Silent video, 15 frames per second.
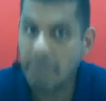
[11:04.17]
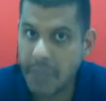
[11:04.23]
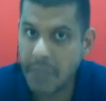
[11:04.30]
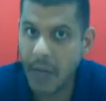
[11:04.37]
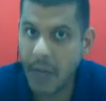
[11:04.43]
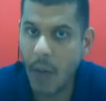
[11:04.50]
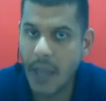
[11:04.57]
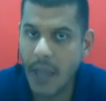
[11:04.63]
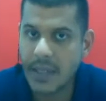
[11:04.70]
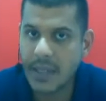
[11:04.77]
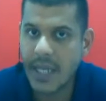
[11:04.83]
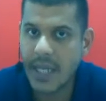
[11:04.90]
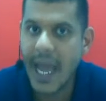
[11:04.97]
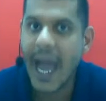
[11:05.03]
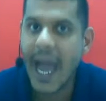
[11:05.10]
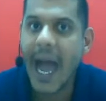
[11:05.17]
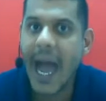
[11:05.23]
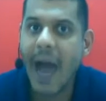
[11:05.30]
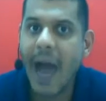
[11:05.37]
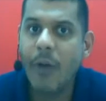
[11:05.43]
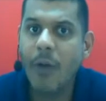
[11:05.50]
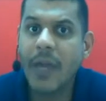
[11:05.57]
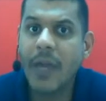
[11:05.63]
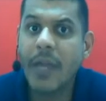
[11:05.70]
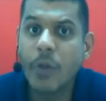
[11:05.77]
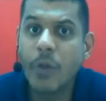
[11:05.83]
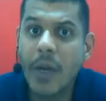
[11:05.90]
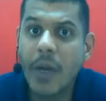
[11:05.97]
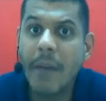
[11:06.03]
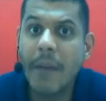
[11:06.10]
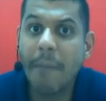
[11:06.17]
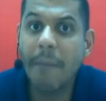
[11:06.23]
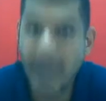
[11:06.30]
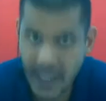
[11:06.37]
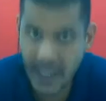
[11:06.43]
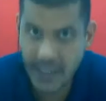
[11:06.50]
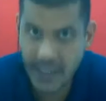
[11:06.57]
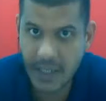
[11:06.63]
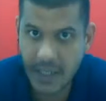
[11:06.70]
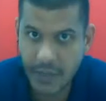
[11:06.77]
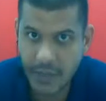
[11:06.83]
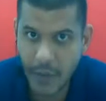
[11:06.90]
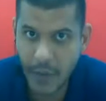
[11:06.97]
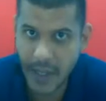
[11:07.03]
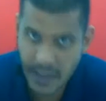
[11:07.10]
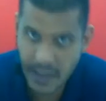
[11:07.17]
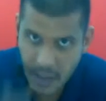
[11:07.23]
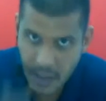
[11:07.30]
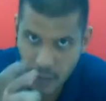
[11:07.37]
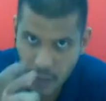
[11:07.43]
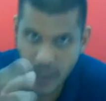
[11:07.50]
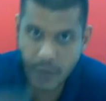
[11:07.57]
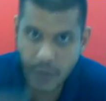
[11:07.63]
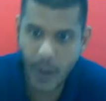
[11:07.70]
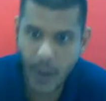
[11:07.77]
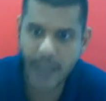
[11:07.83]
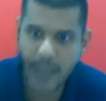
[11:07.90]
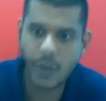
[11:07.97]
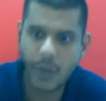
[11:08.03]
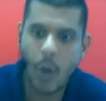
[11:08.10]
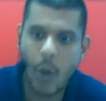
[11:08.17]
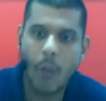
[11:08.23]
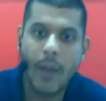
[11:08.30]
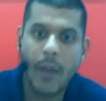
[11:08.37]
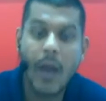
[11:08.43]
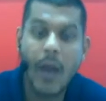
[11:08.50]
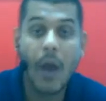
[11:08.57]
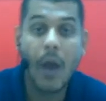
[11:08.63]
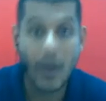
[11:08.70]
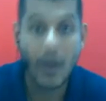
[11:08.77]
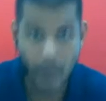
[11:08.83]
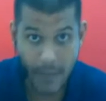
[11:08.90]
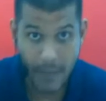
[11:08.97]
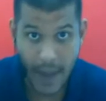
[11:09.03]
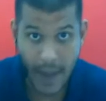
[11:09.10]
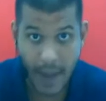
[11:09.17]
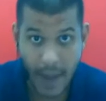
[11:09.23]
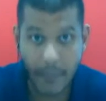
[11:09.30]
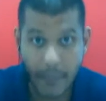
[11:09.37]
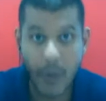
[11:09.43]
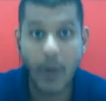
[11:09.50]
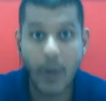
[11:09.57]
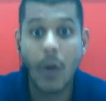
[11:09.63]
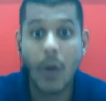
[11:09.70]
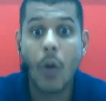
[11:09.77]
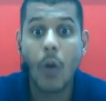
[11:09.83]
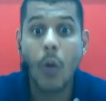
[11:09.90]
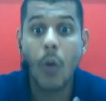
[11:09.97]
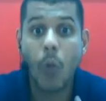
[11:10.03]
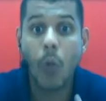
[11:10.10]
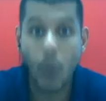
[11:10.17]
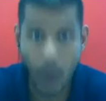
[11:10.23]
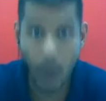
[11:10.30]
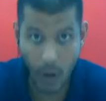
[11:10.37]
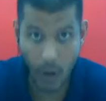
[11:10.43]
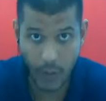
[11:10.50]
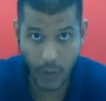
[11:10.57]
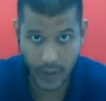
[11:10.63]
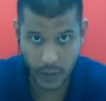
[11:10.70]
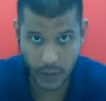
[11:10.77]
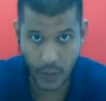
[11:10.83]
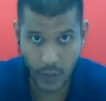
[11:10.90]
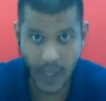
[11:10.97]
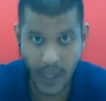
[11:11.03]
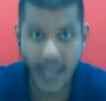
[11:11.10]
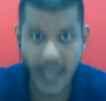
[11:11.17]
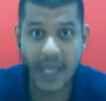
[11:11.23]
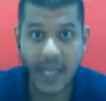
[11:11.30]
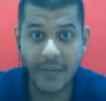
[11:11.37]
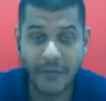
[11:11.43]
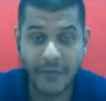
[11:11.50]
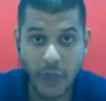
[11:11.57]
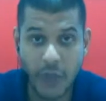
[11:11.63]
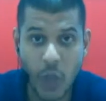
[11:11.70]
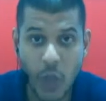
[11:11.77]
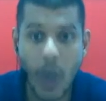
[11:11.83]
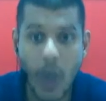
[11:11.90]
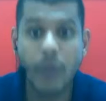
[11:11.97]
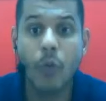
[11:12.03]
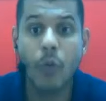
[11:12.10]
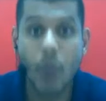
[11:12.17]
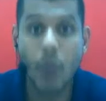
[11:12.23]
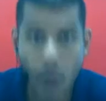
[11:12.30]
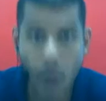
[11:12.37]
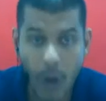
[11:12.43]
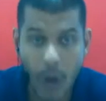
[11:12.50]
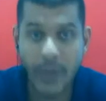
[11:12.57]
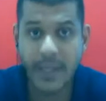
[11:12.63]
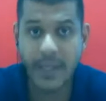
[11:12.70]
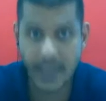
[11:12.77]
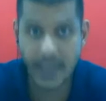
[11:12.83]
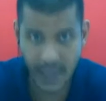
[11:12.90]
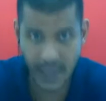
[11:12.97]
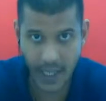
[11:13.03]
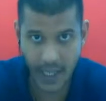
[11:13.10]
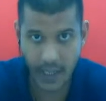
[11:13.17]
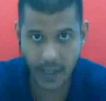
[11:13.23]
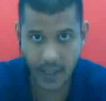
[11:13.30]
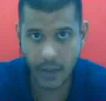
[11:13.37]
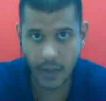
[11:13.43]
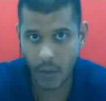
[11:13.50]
then what? How can you complete this phrase? You can try at home. Remember, weren't, okay? If John weren't sick,